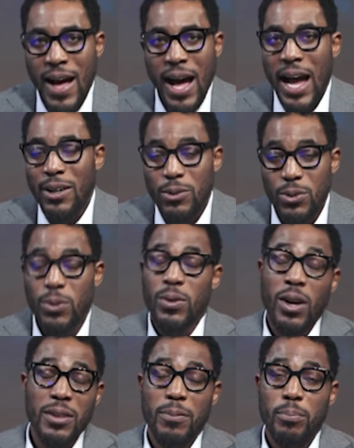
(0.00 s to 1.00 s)
I do
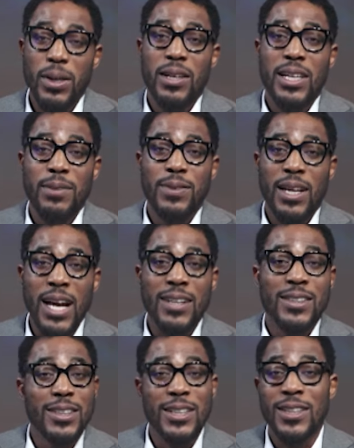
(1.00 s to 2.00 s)
not believe that that is
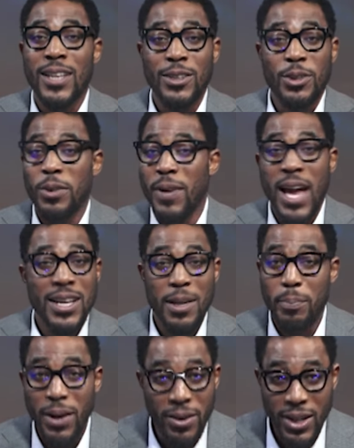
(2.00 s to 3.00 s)
the intention of any
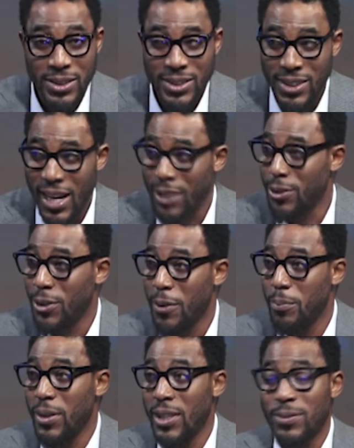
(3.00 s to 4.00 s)
parent. I do not
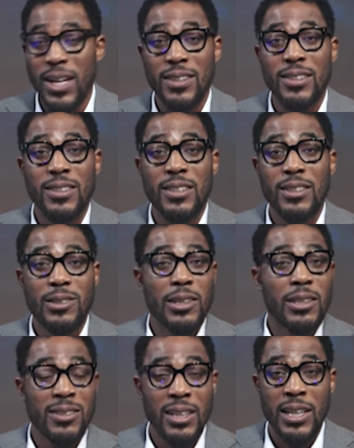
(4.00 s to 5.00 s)
believe that is the
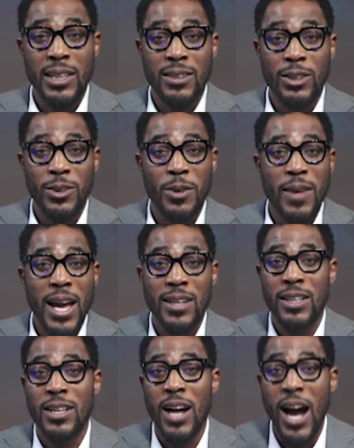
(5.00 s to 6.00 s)
intention of any
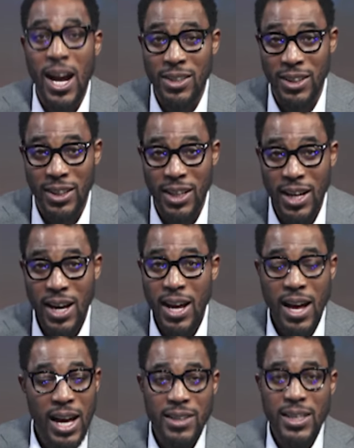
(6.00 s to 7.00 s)
guardian. Mm-hmm. And